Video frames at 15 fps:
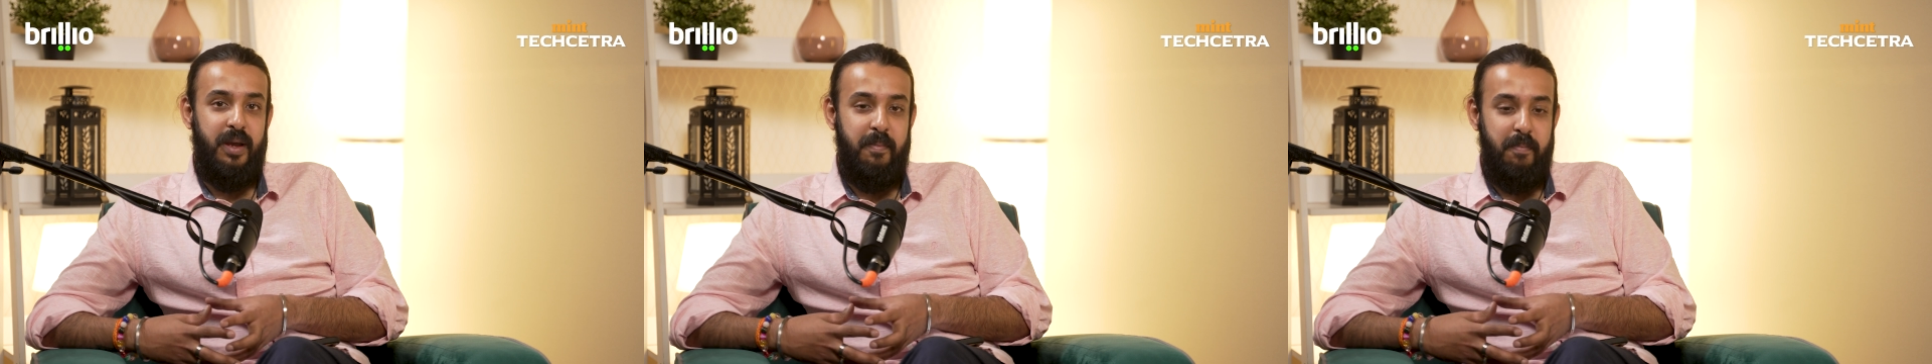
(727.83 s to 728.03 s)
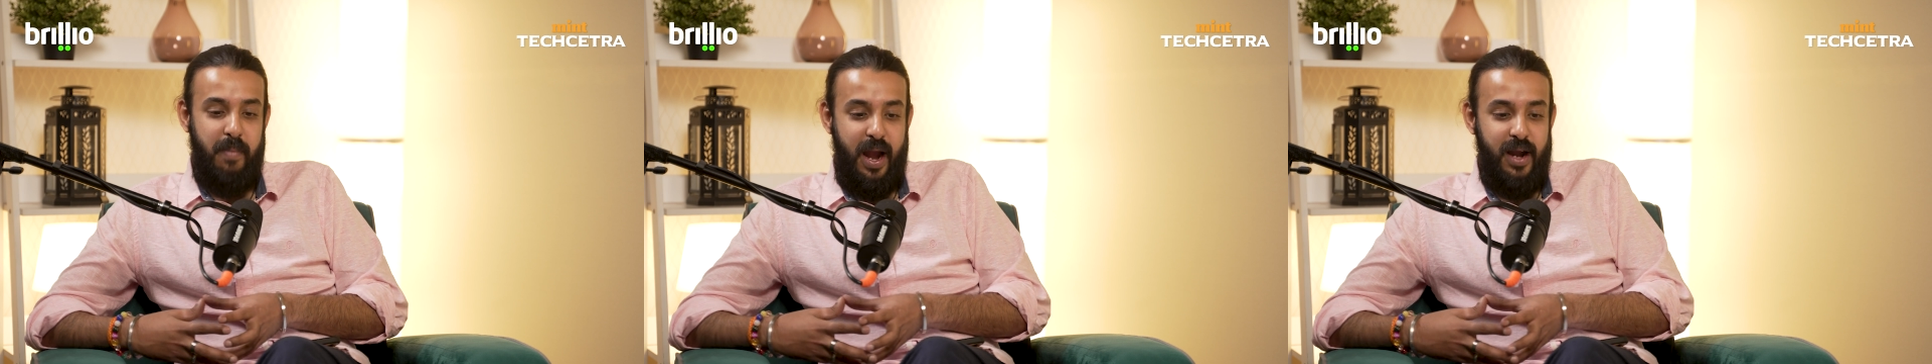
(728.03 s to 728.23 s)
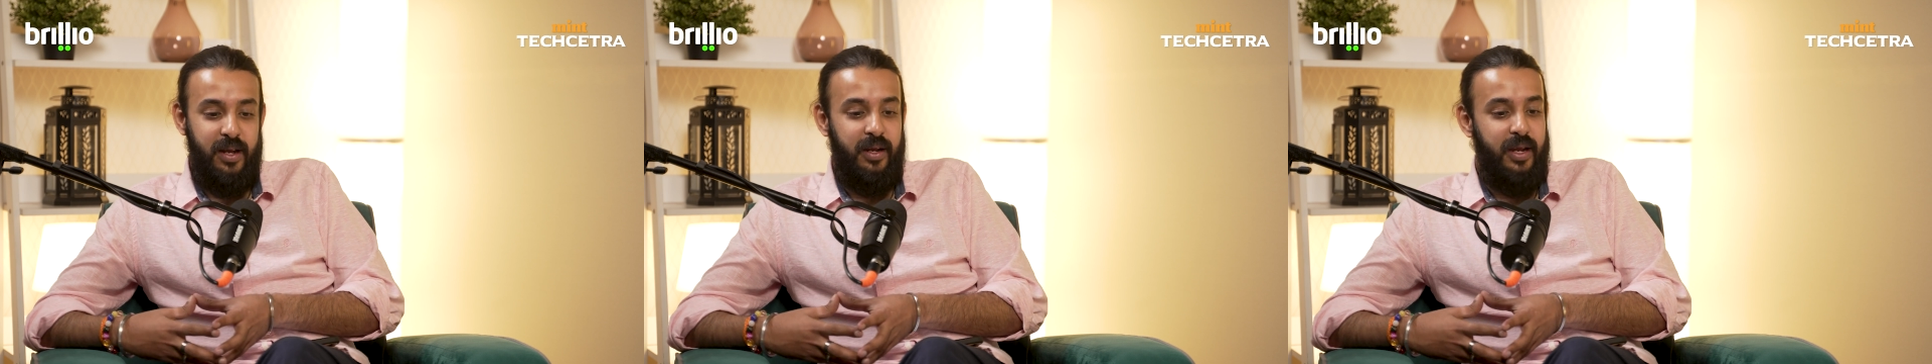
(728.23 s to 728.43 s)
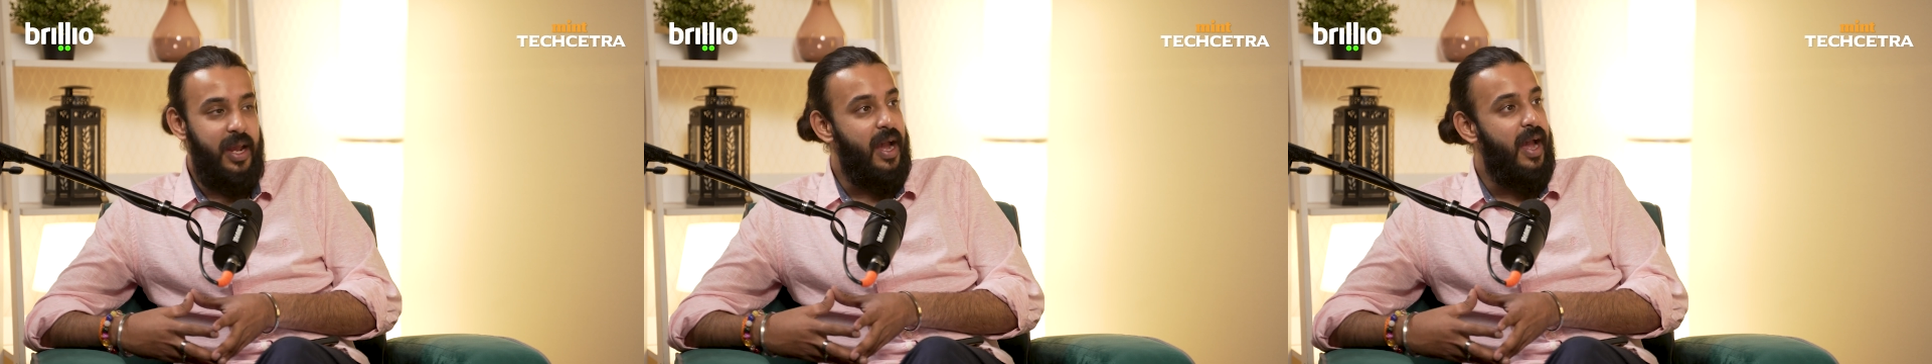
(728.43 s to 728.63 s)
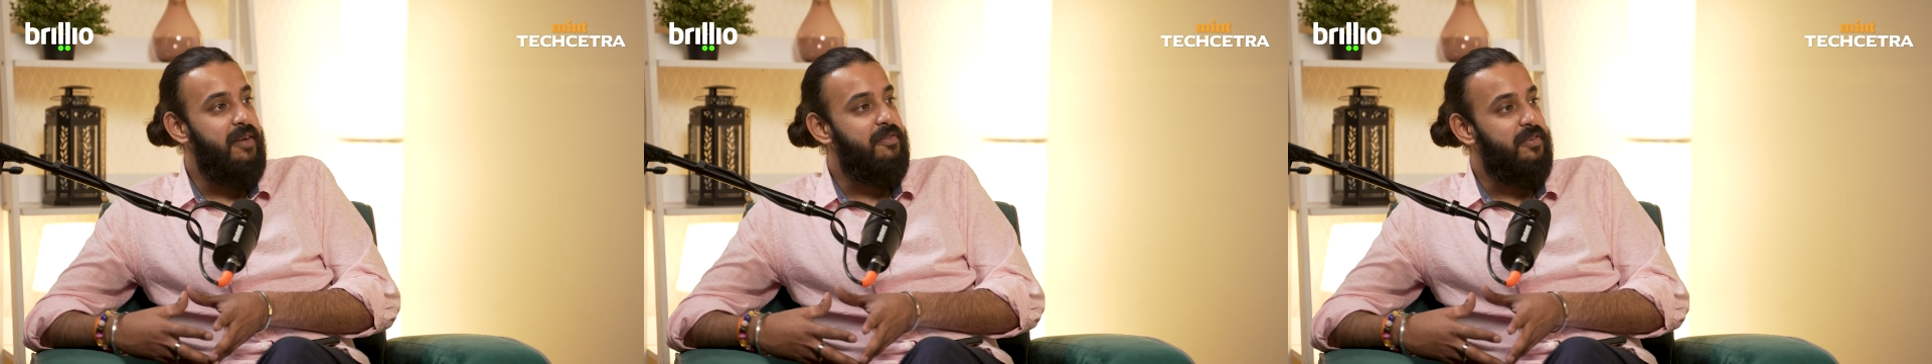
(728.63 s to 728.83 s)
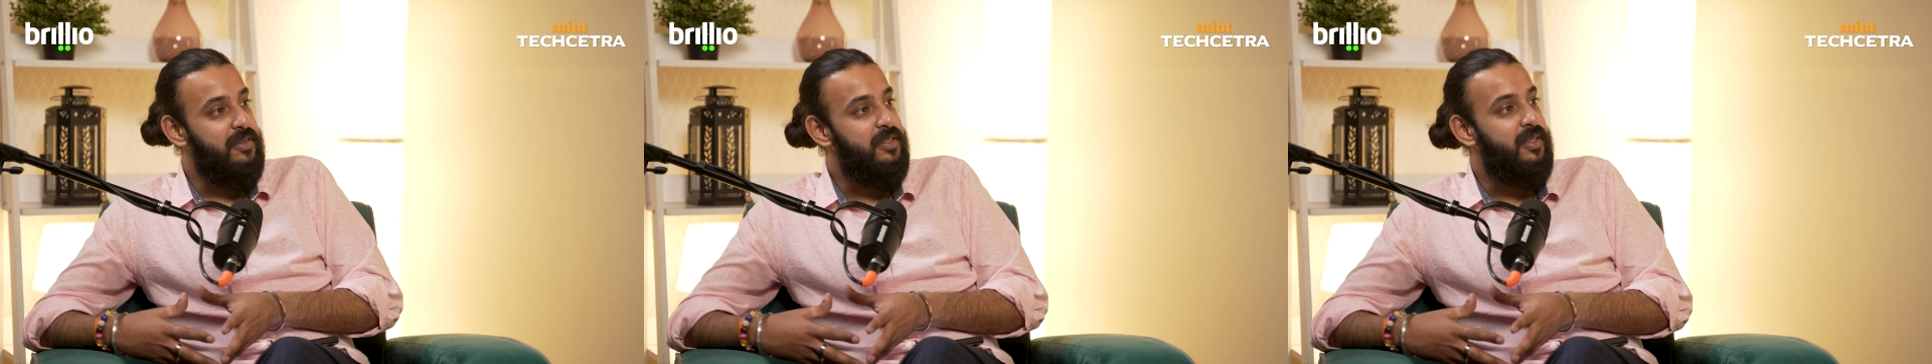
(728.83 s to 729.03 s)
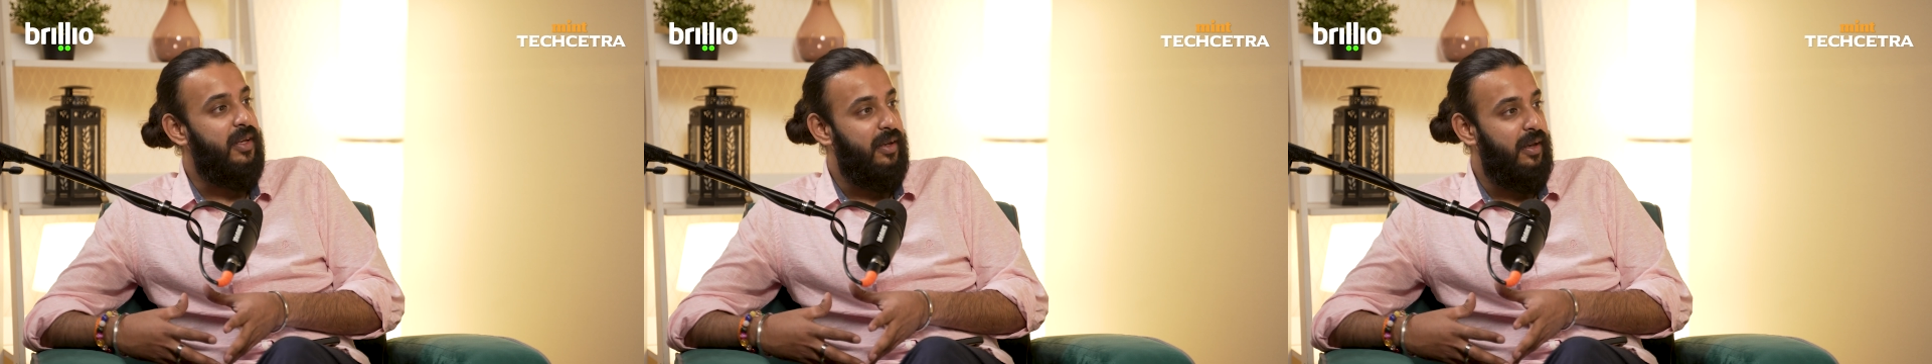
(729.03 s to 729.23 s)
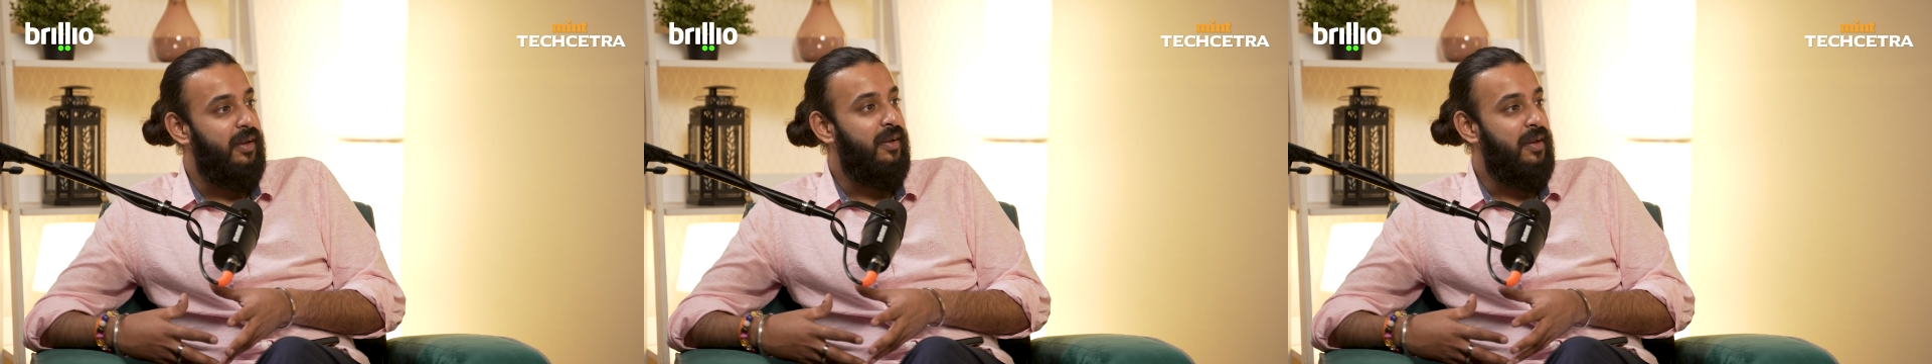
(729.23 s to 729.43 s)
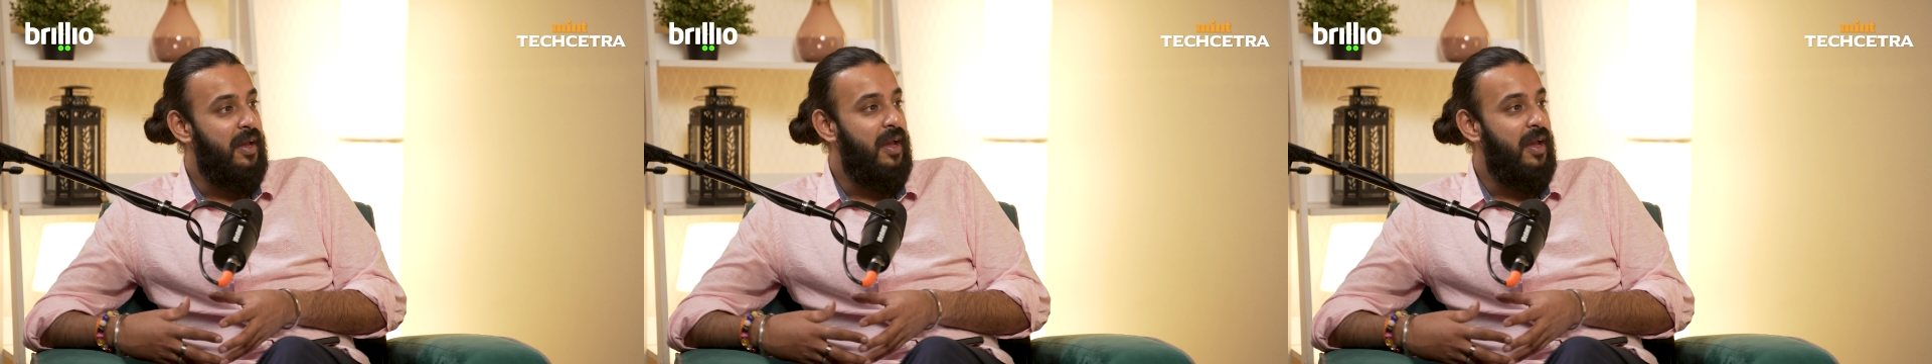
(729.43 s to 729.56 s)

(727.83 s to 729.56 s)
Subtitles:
embedding AI first thinking